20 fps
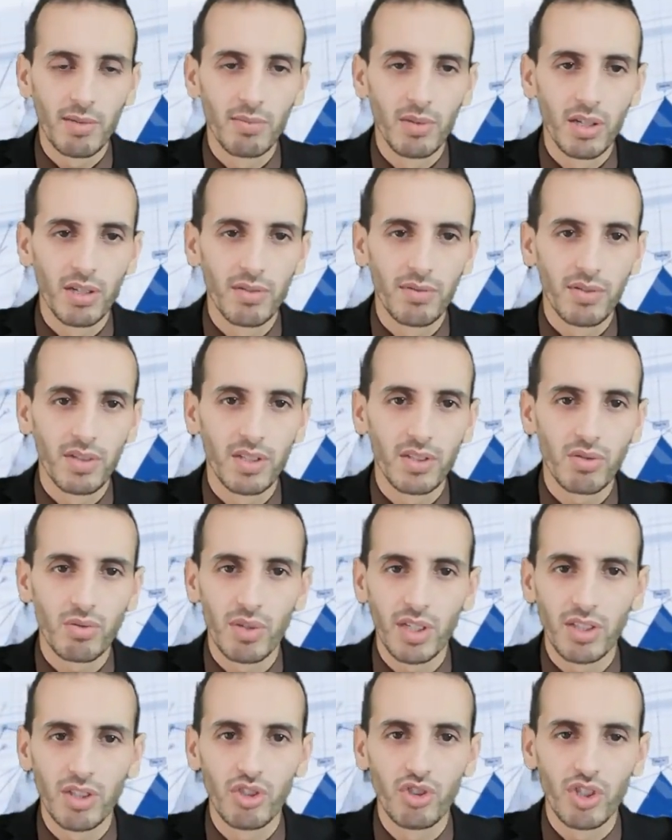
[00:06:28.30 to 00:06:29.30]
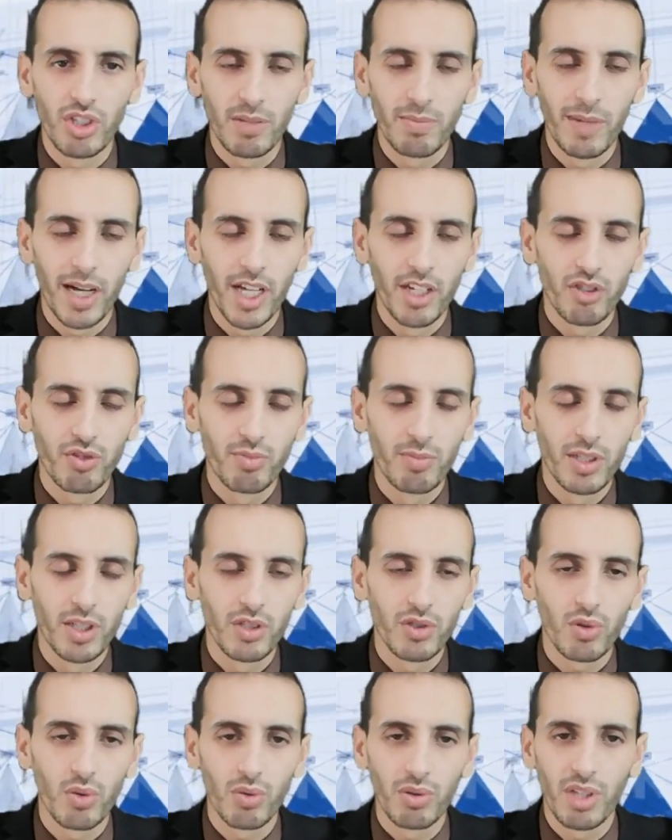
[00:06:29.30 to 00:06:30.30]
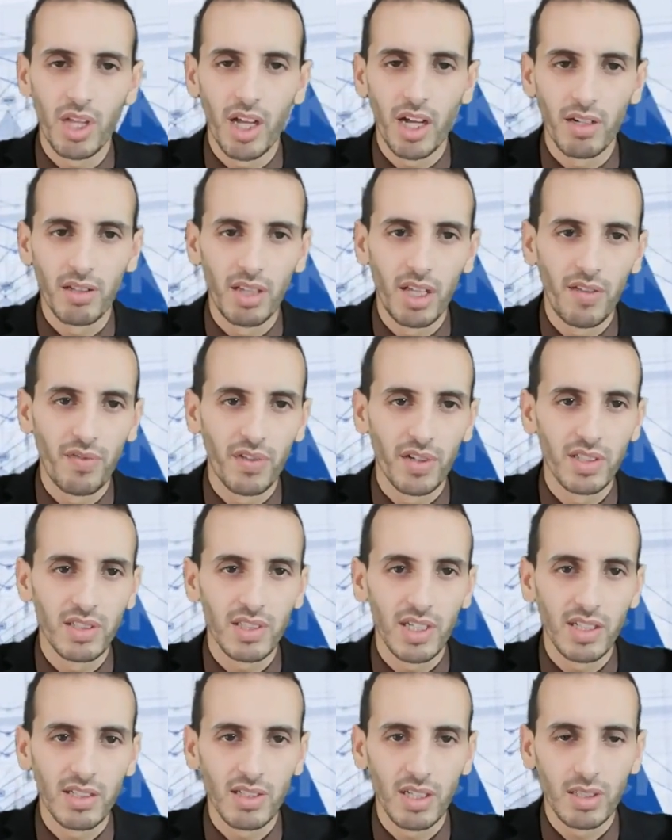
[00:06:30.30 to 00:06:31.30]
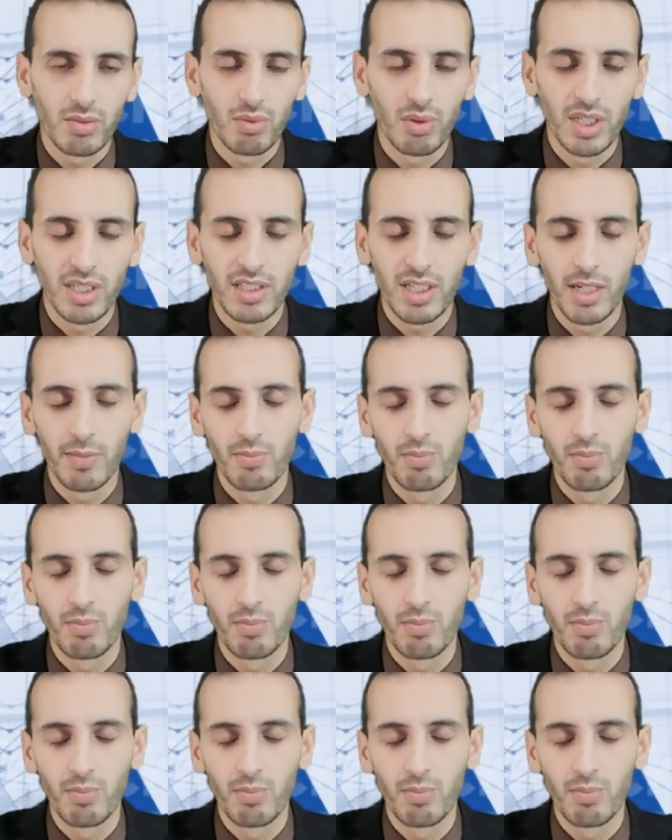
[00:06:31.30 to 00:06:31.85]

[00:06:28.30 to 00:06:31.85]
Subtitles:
of strategic management, or they are different, etc.